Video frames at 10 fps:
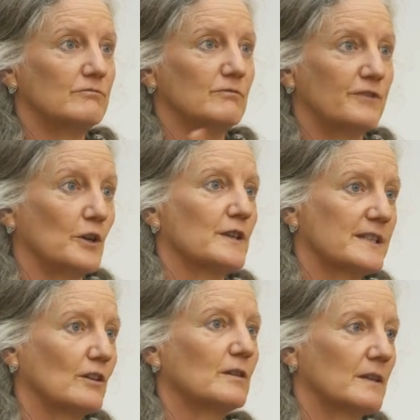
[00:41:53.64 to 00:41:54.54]

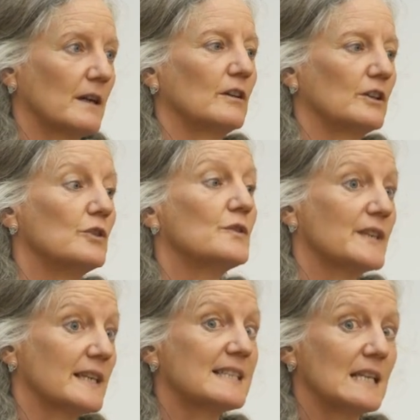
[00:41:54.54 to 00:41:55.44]
focusing on
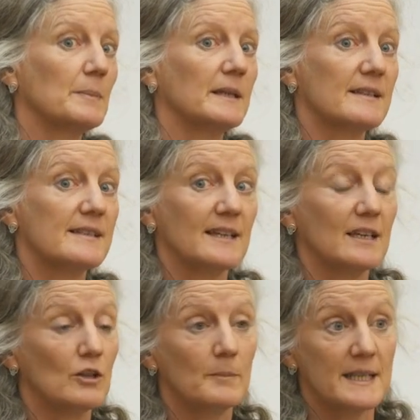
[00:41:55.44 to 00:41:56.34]
using sleepiness
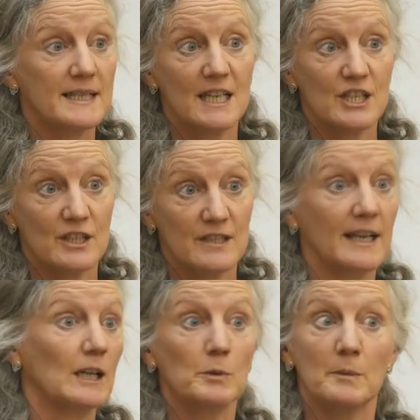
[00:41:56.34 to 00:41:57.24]
in your meditation to
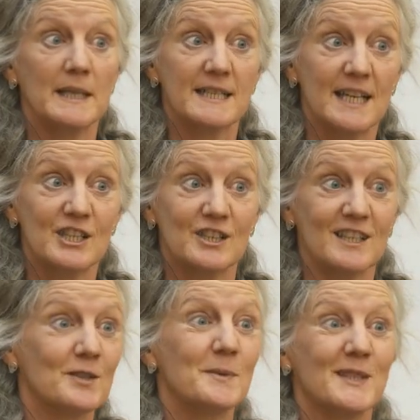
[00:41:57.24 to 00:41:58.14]
help your meditation.
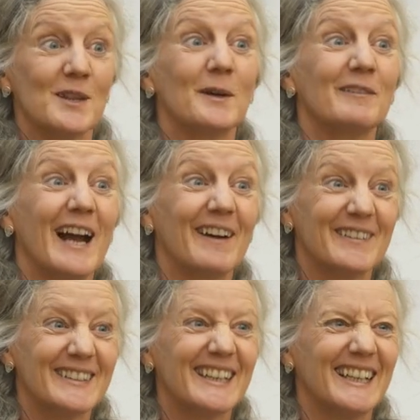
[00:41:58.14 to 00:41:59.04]
It's almost the other way
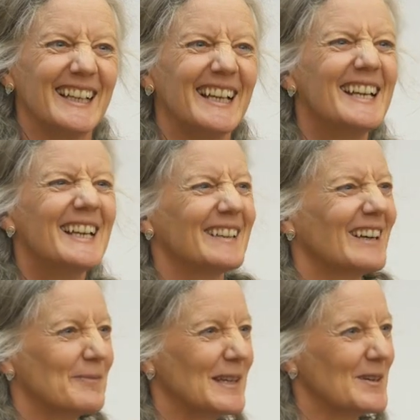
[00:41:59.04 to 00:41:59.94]
around. Here
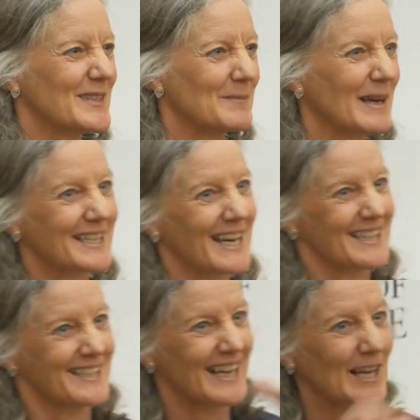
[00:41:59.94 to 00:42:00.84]
I've been using
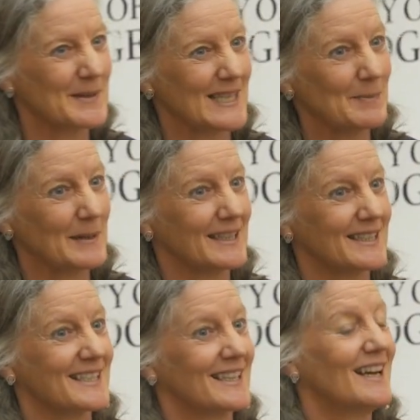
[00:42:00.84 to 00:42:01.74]
meditation to help
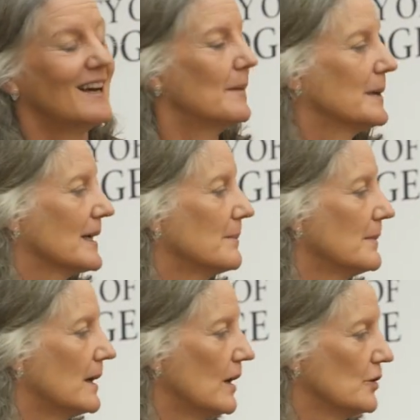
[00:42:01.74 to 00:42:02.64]
sleepiness. But
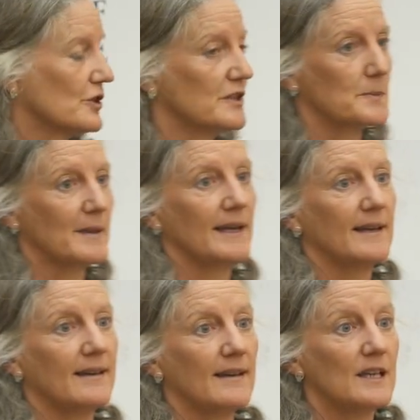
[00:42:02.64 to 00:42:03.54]
Oceans
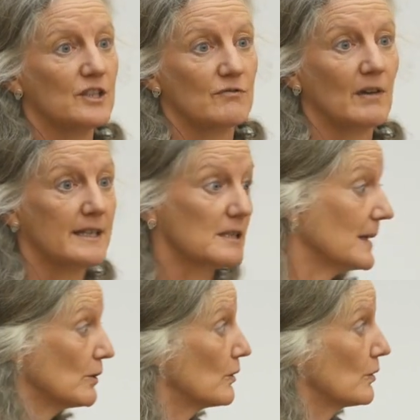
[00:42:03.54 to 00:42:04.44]
Within, just write to
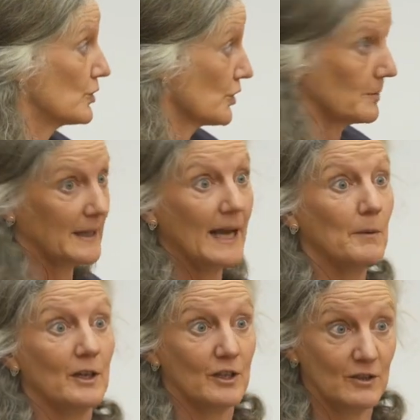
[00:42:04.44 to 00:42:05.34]
or join my
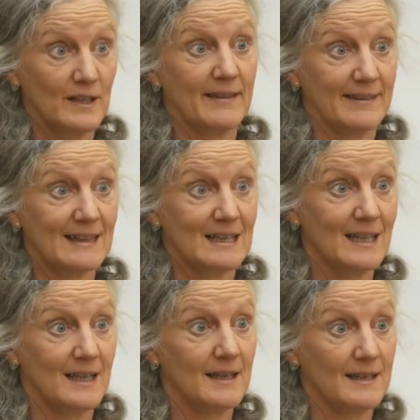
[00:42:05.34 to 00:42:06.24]
network, you'll get
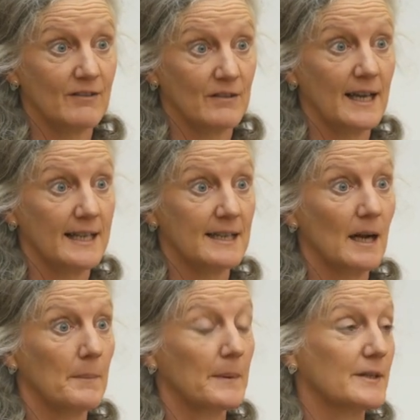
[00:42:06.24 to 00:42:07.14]
heading
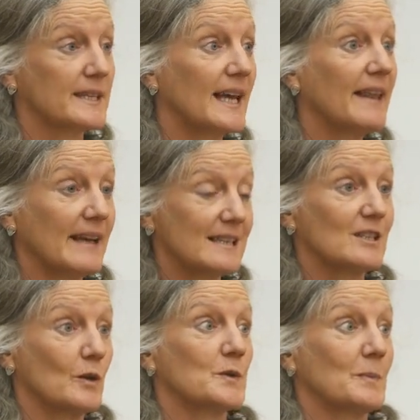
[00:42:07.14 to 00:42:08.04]
up, because again, that's
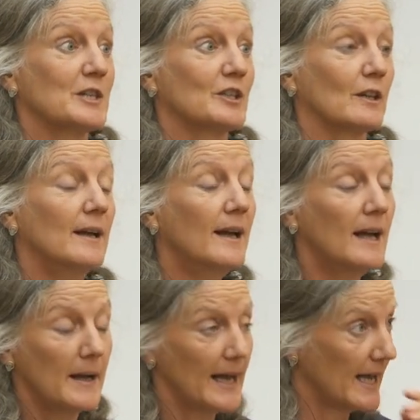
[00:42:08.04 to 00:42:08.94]
so special.
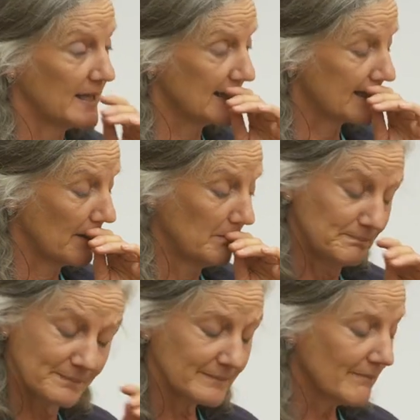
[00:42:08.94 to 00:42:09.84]
And
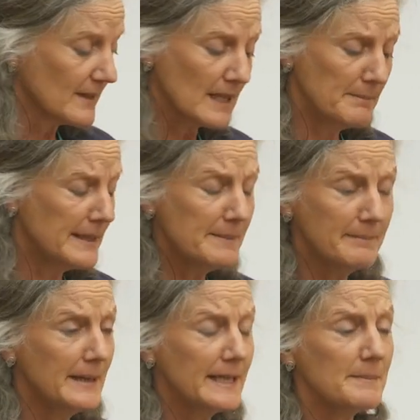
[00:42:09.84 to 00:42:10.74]

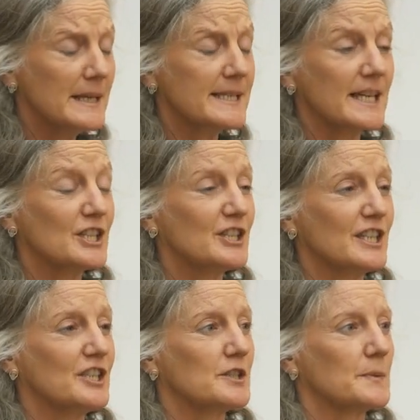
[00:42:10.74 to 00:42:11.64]
many meditation
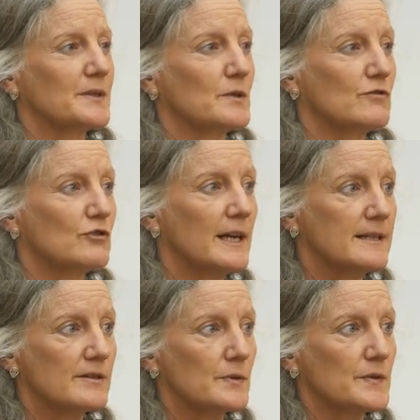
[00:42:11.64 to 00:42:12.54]
teachers will sort of try
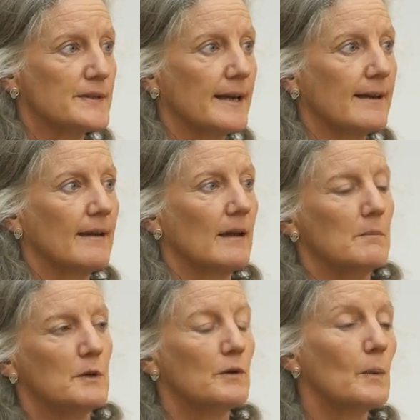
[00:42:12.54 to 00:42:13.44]
to sort of say,
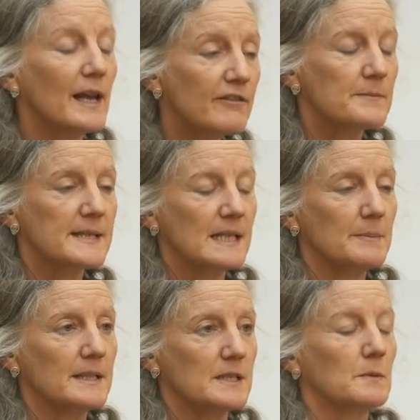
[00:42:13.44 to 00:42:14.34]
move away from
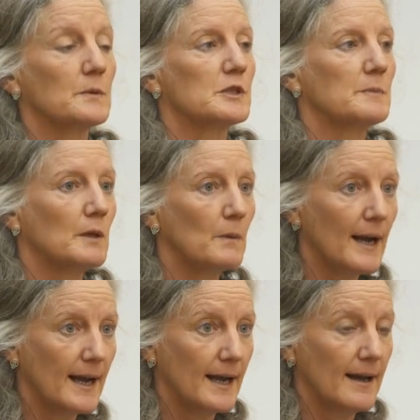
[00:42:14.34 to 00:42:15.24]
sleepiness, we want to be
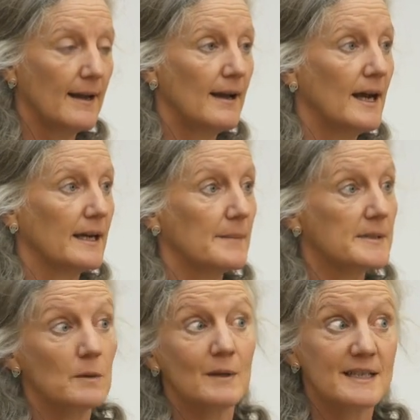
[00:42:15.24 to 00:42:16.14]
aware. And I'm
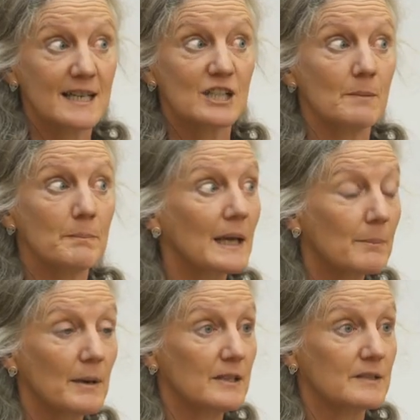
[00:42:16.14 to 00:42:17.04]
saying, well, it's actually a
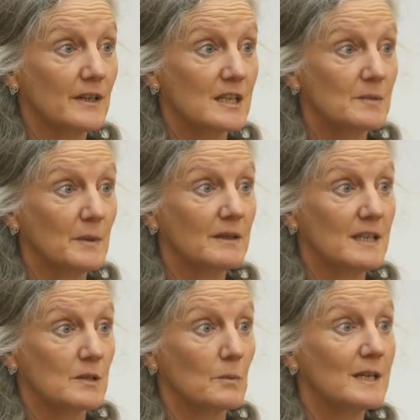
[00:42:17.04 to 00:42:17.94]
big part of our
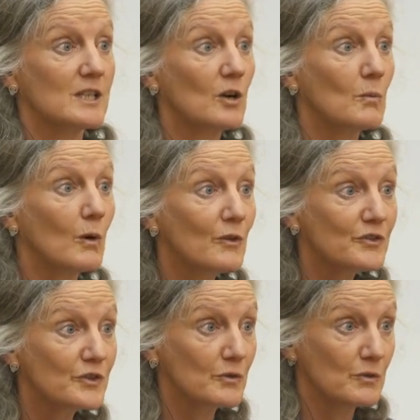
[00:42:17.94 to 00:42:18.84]
experience that we don't
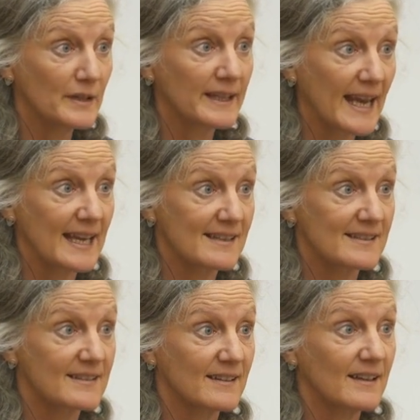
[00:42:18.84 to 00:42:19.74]
want to
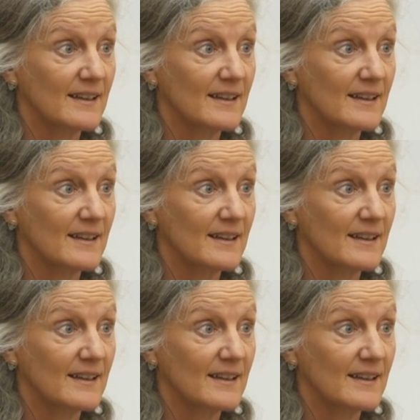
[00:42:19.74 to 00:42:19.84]
negate.